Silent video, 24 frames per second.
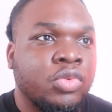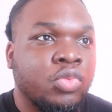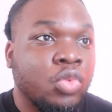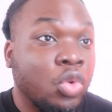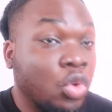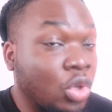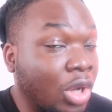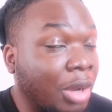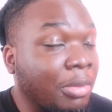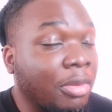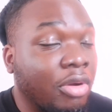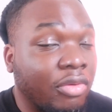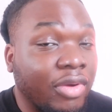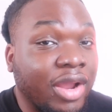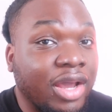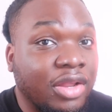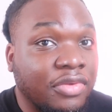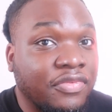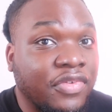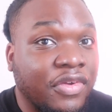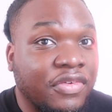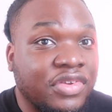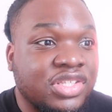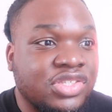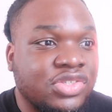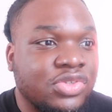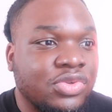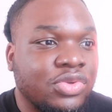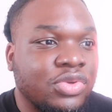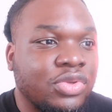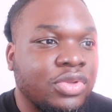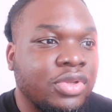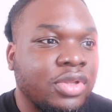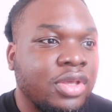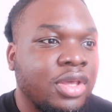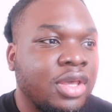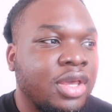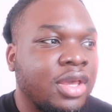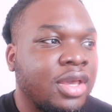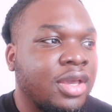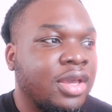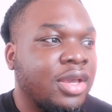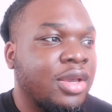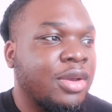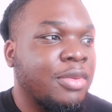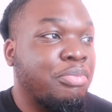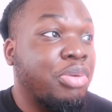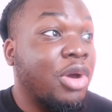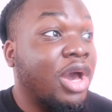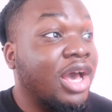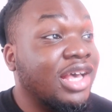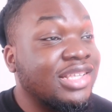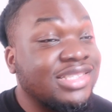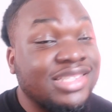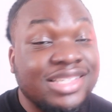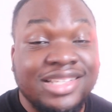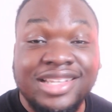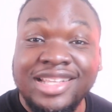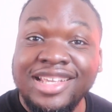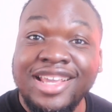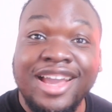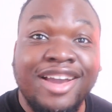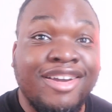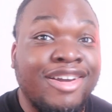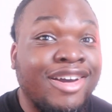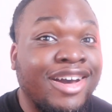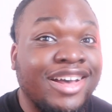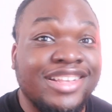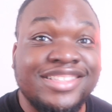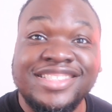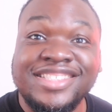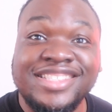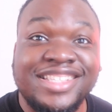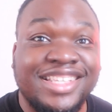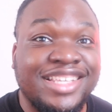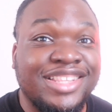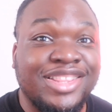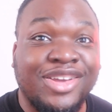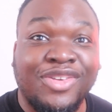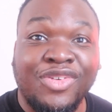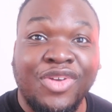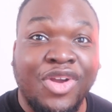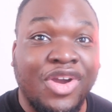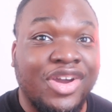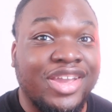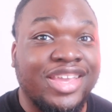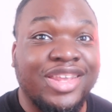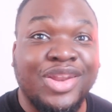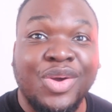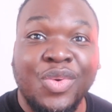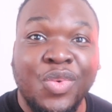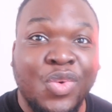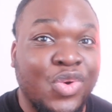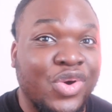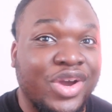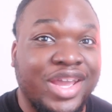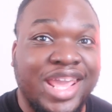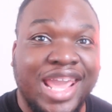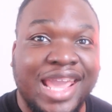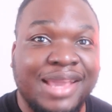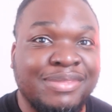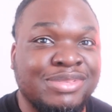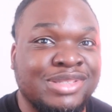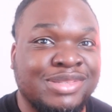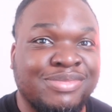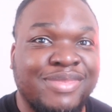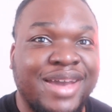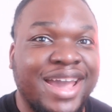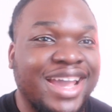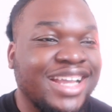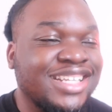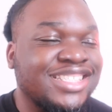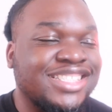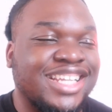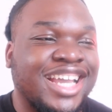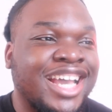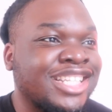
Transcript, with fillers: Will come around very soon. Personally, I can't see The Rock in a War Games match.